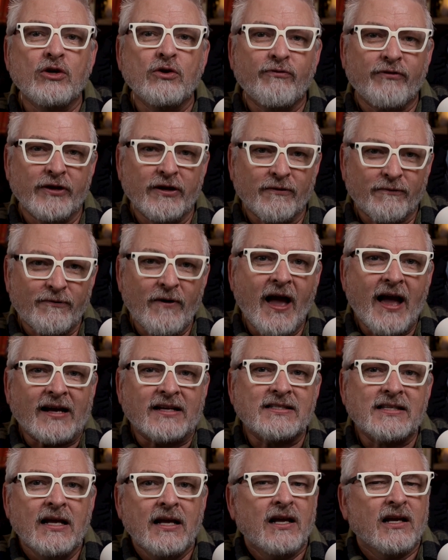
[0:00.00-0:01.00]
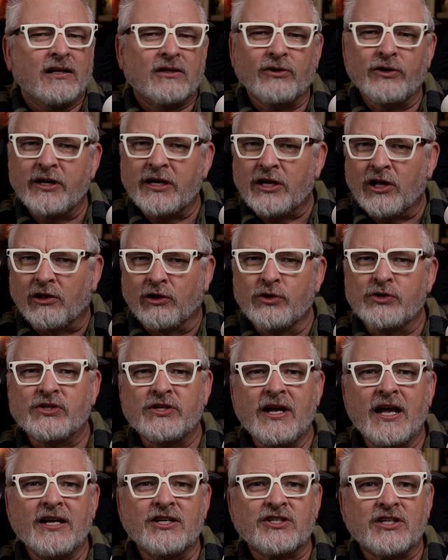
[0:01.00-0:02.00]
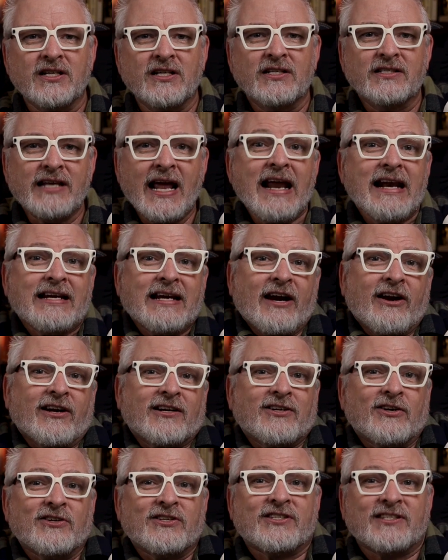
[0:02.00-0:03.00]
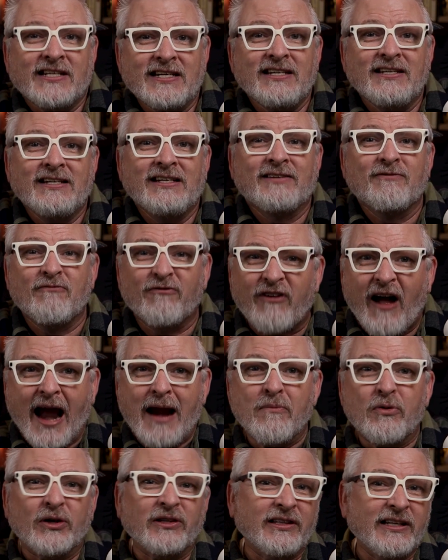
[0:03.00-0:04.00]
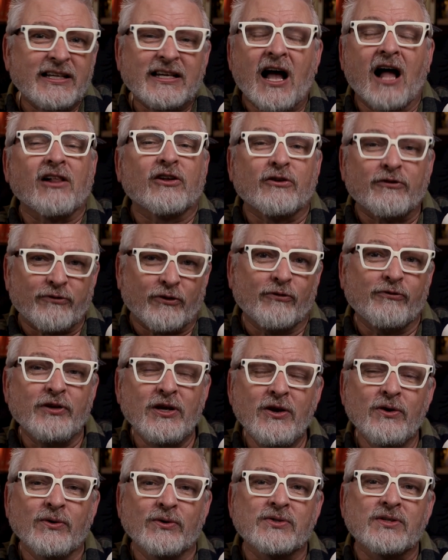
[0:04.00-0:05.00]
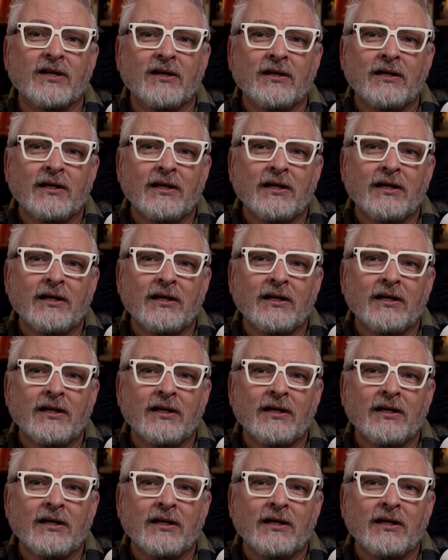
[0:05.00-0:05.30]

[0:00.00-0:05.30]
goofy effects, including hallucinations and characters seeing vibrantly colorful views.